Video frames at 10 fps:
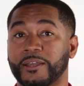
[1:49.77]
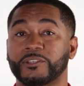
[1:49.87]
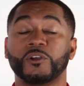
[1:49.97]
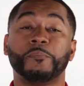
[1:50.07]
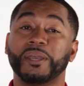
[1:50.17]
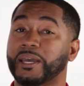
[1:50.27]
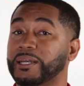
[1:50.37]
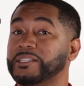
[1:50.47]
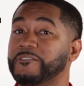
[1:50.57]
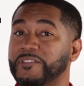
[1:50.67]
So
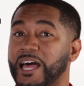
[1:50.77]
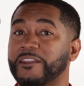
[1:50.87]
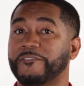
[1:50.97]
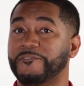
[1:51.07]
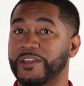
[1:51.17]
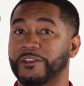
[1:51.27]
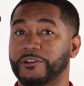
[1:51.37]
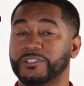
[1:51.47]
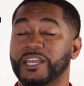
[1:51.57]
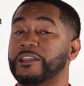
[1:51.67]
because a lot of
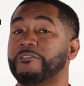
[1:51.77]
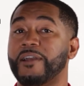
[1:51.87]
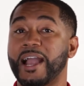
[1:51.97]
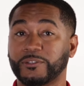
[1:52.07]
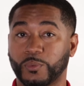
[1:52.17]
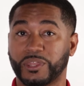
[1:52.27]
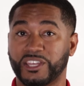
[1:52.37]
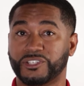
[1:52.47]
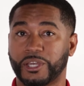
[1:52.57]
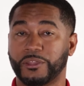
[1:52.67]
vendors interact with
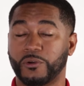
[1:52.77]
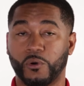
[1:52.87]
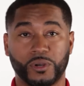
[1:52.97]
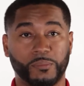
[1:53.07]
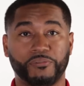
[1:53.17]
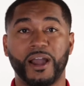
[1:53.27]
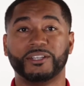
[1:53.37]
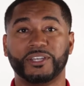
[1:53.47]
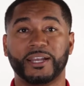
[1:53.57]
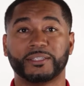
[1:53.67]
each other on a
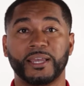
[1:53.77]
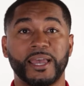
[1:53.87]
project,